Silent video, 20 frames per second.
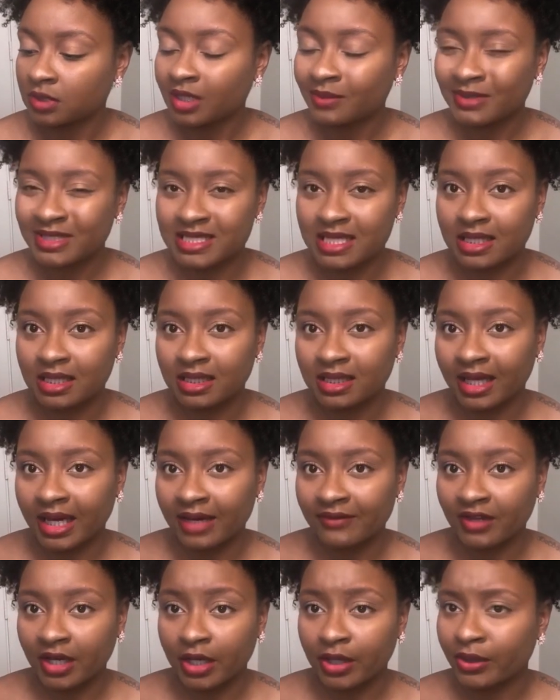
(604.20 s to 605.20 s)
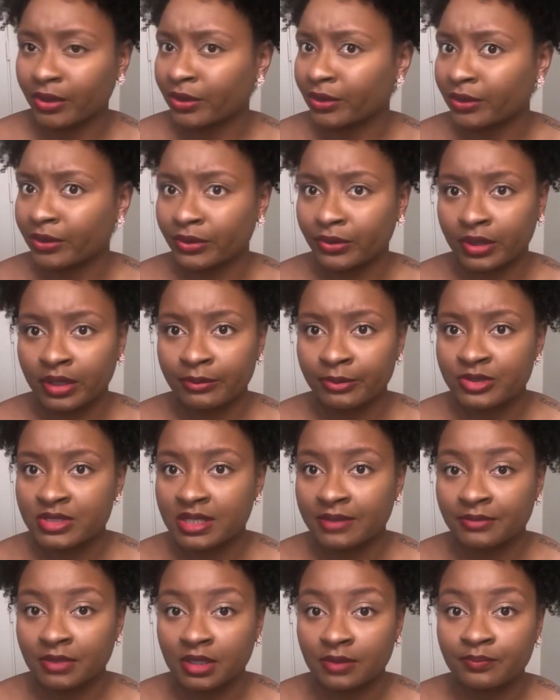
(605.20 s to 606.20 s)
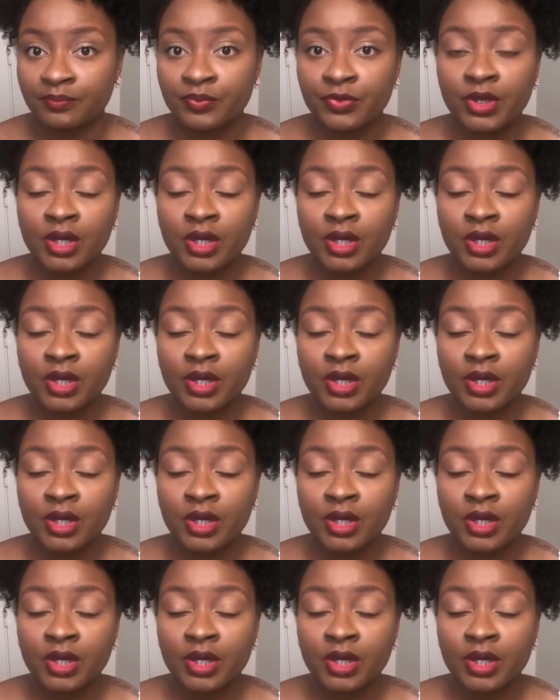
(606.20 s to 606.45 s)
because because I think they have like a curl cream or something.